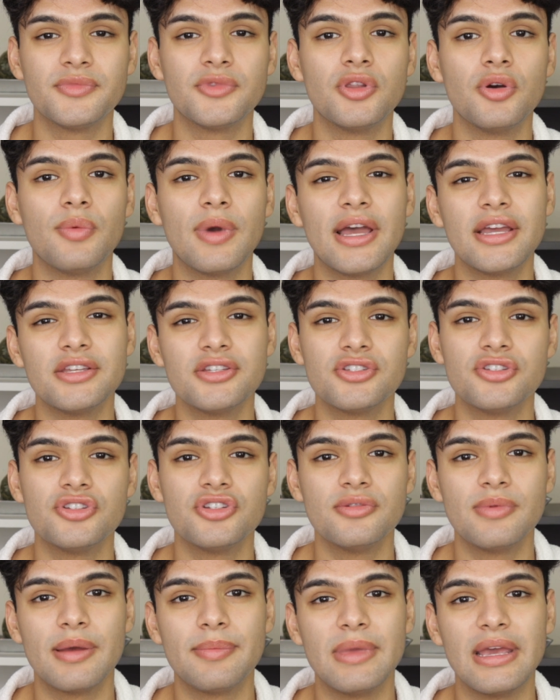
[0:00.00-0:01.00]
the way I used to
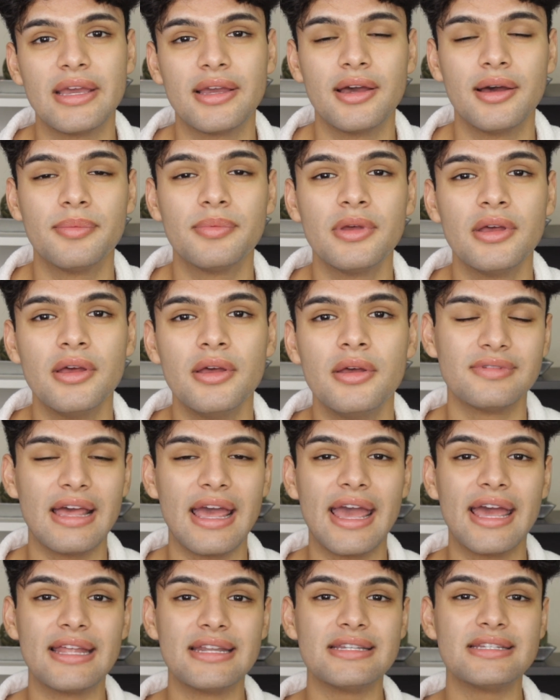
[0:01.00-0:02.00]
do my makeup
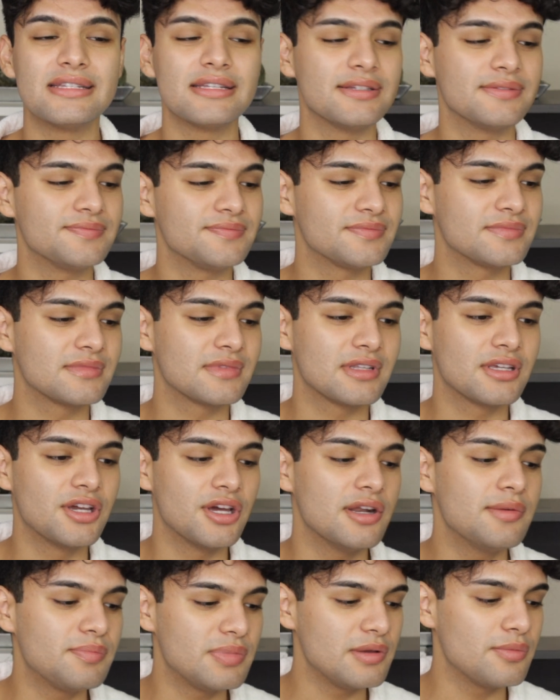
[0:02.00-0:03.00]
and
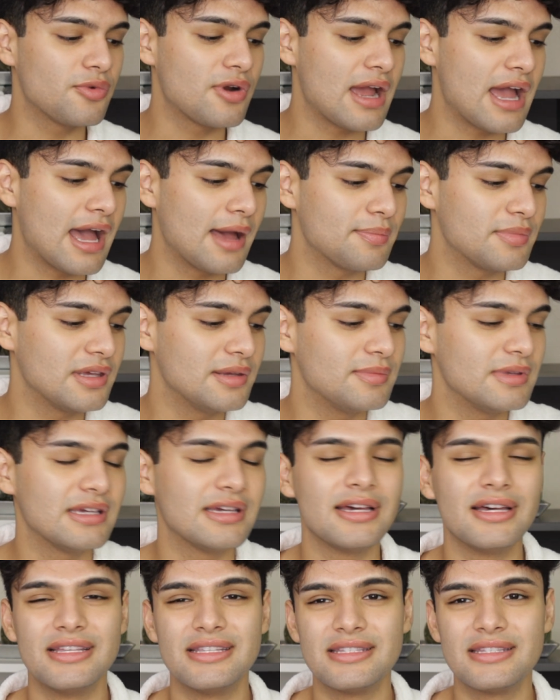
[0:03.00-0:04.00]
couldn't be more happy
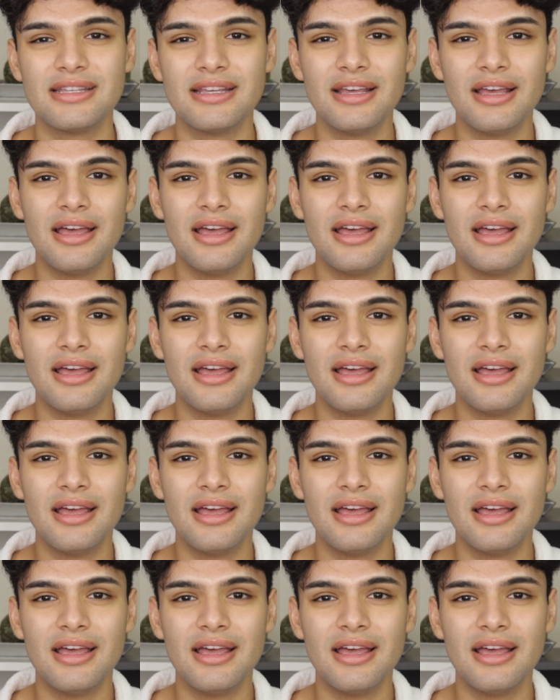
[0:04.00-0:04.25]
because